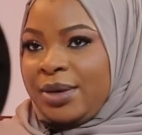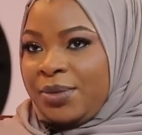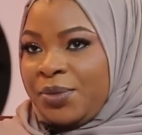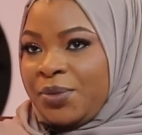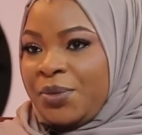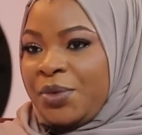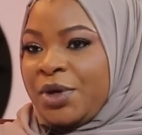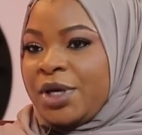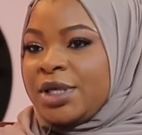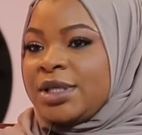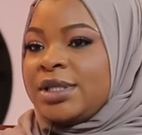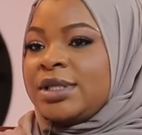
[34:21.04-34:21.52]

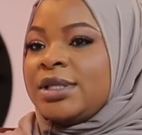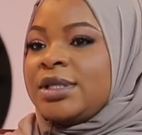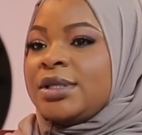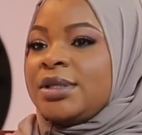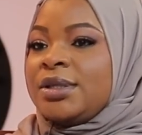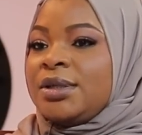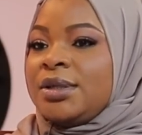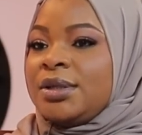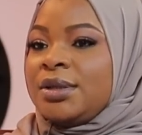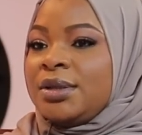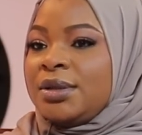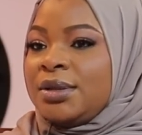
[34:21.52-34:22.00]
we are
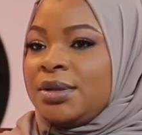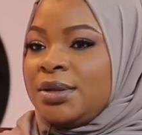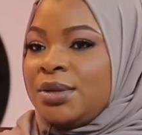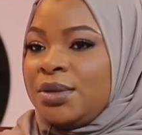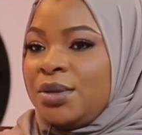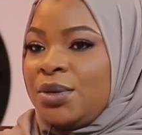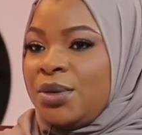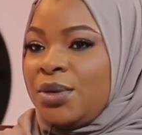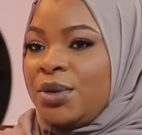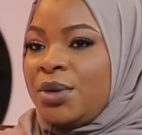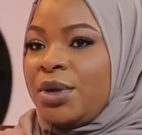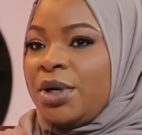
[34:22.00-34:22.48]
still
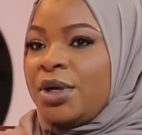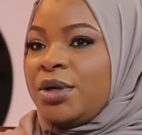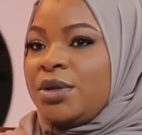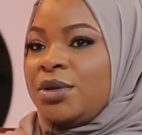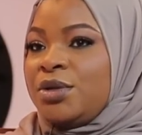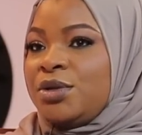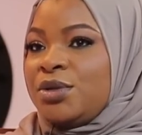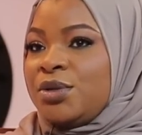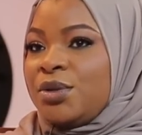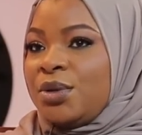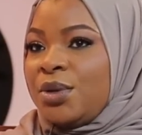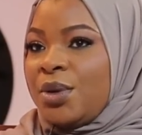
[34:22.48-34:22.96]

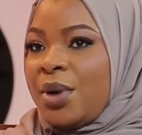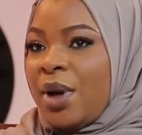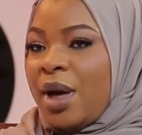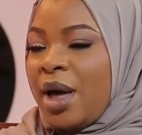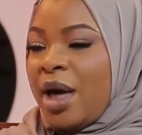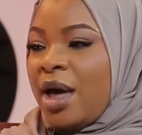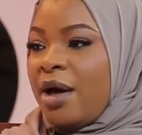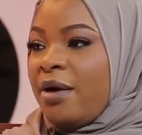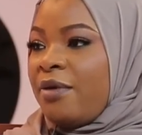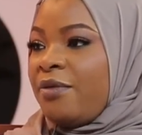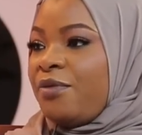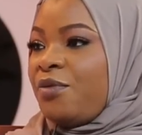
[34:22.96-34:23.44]
going to
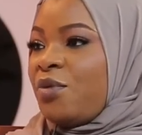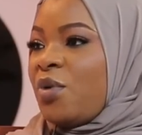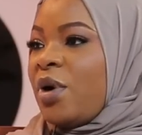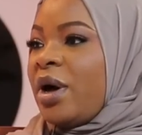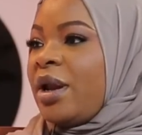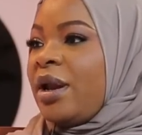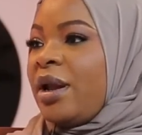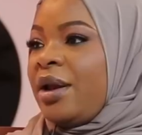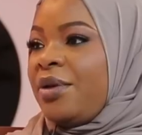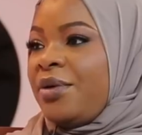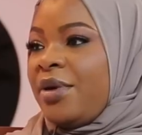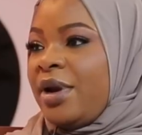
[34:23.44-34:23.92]
have
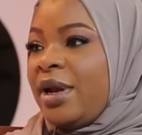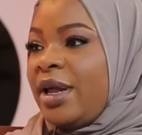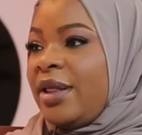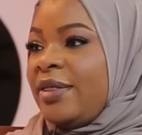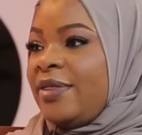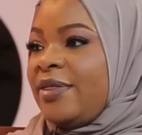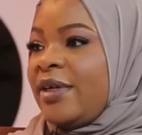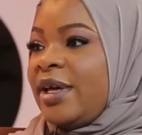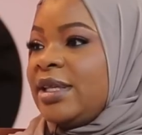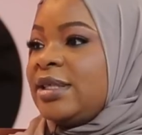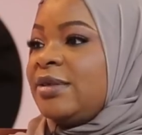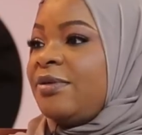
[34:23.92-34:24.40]

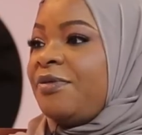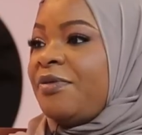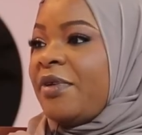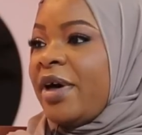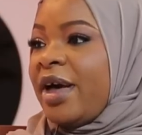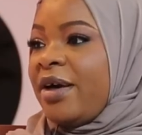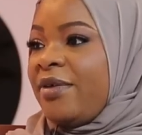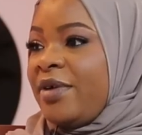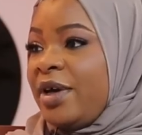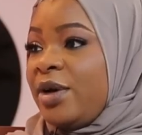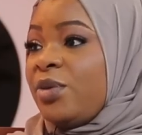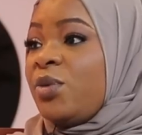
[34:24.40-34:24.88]

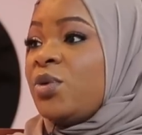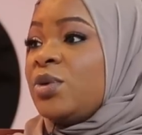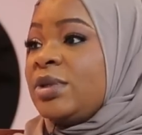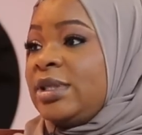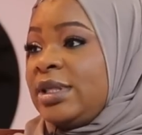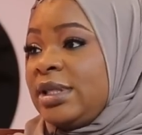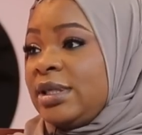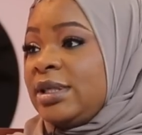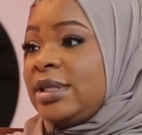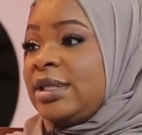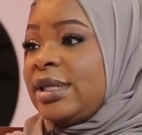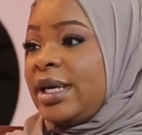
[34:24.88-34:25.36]
135. It will
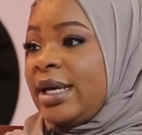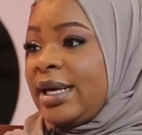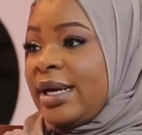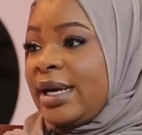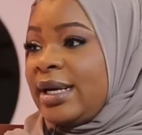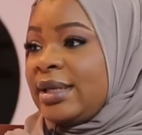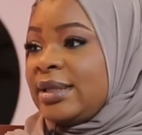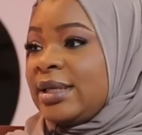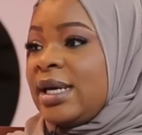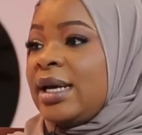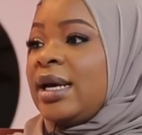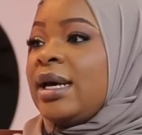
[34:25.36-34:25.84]
still take
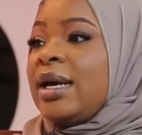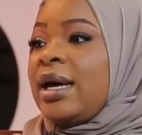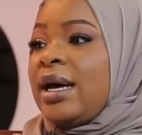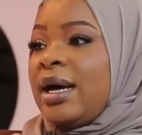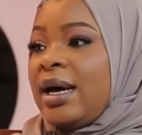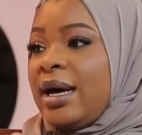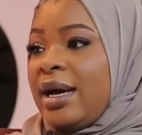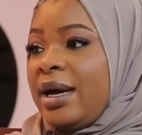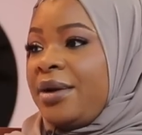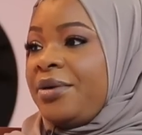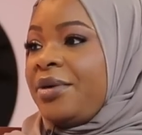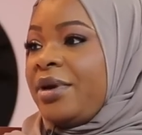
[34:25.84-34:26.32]
us
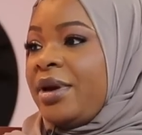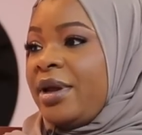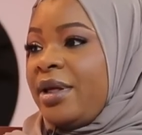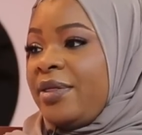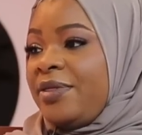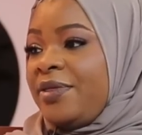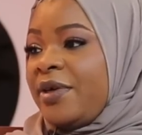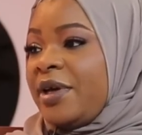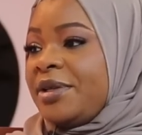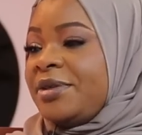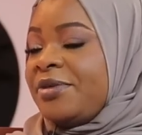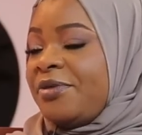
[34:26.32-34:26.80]

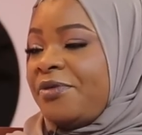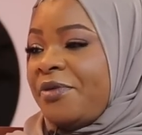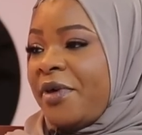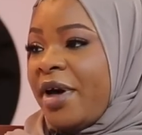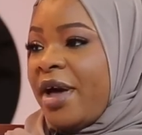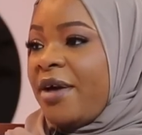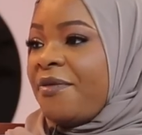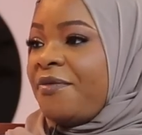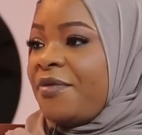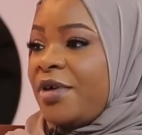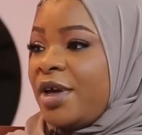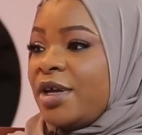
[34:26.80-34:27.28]

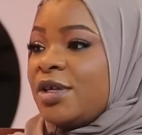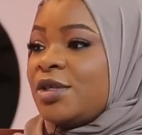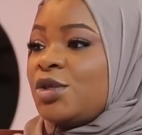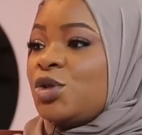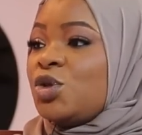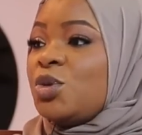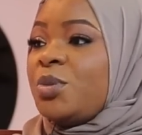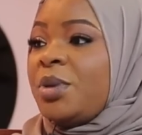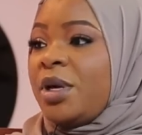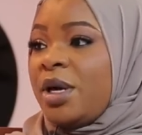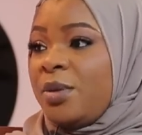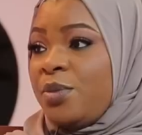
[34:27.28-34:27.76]
135 years
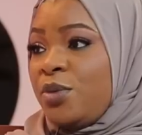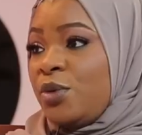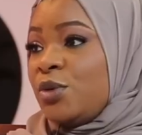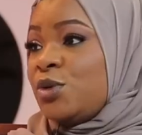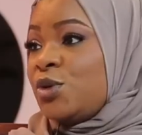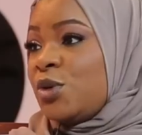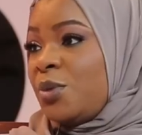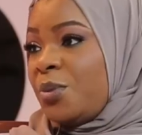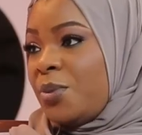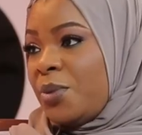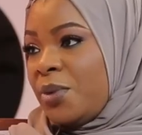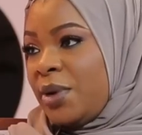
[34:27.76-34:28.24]
to be able
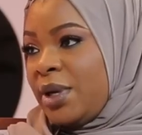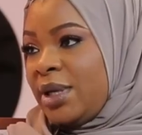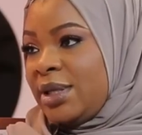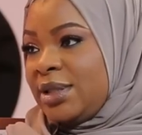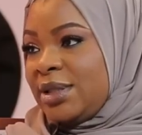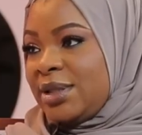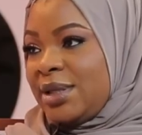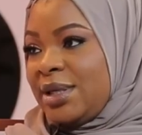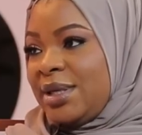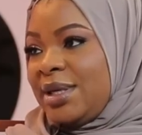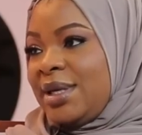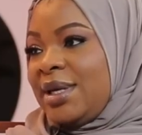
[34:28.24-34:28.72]
to
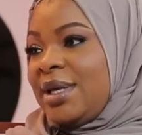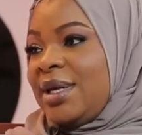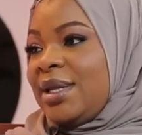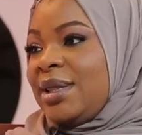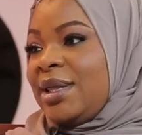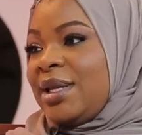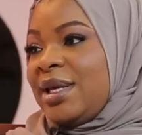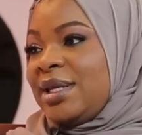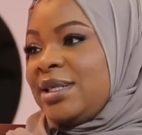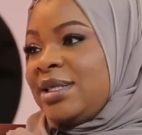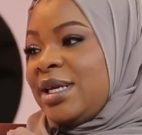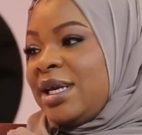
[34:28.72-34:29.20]
bridge
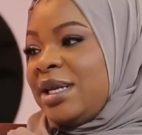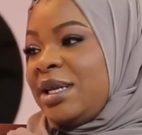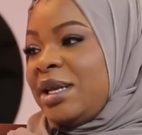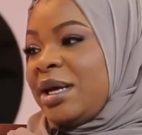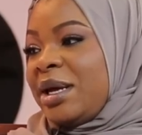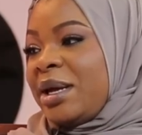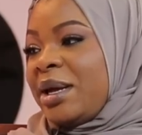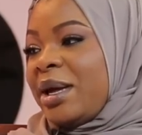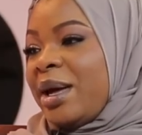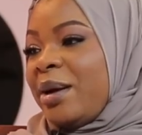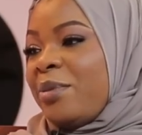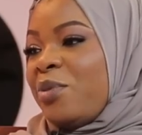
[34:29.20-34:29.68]
the
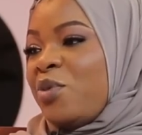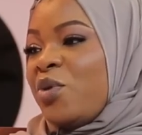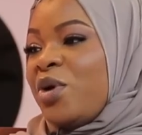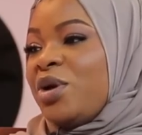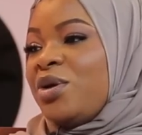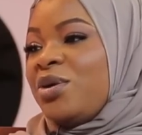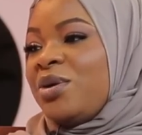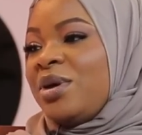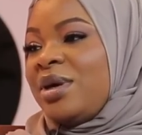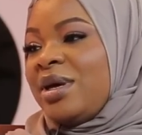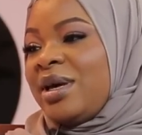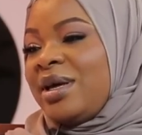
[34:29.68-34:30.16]
gender gap.
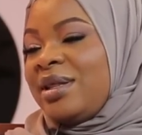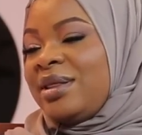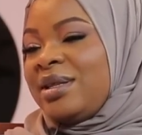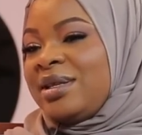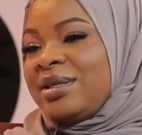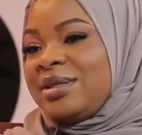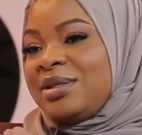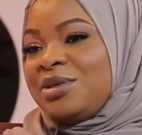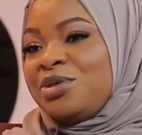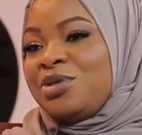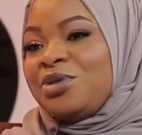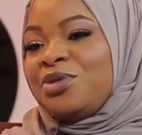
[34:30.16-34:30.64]
When you hear
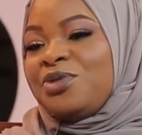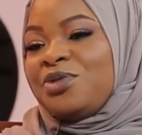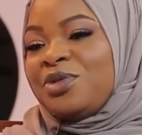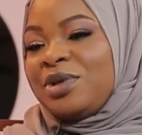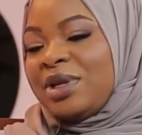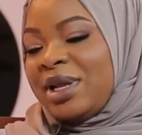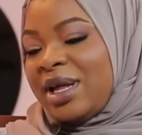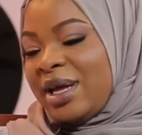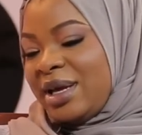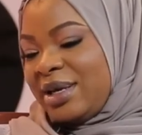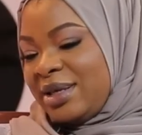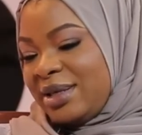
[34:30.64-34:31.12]
this thing, you
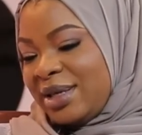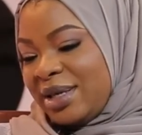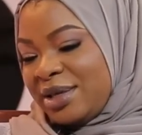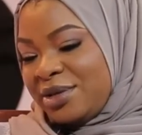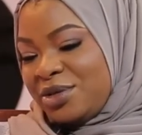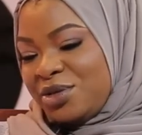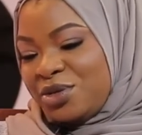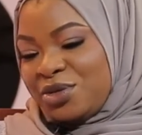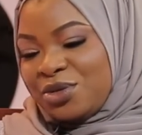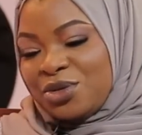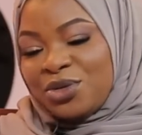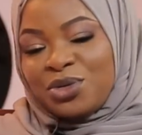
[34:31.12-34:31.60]
feel like
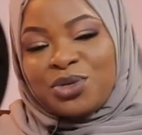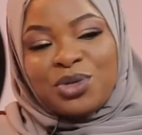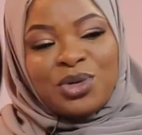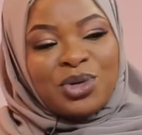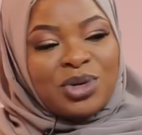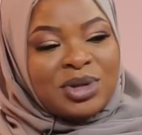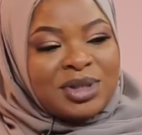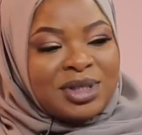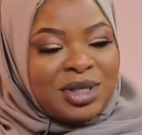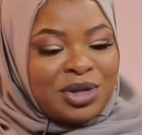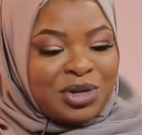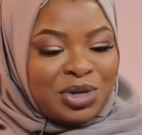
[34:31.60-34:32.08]
just,
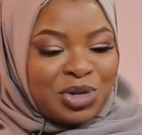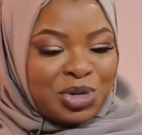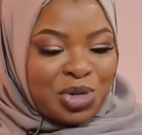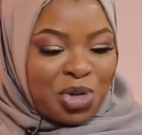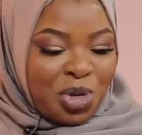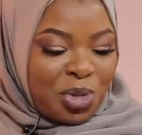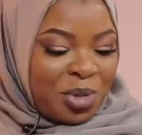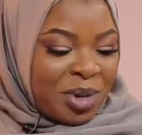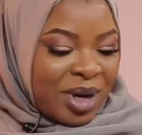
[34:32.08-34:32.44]
closing shop,